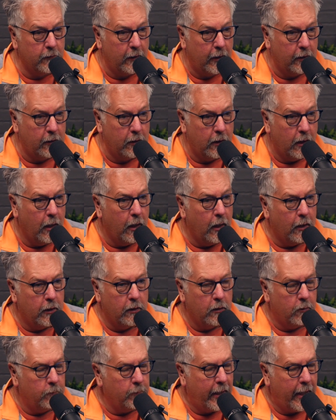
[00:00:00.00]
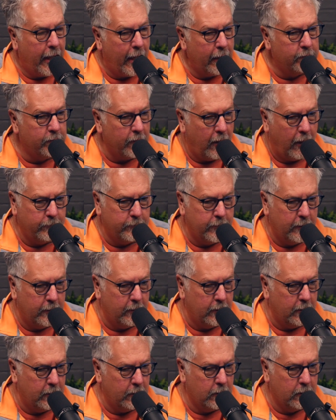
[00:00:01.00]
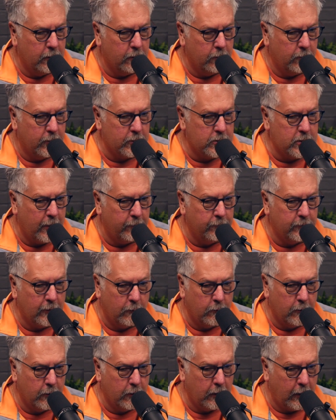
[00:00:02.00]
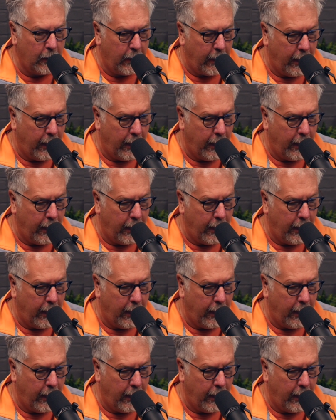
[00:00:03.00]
And, my hat's off to the chefs that work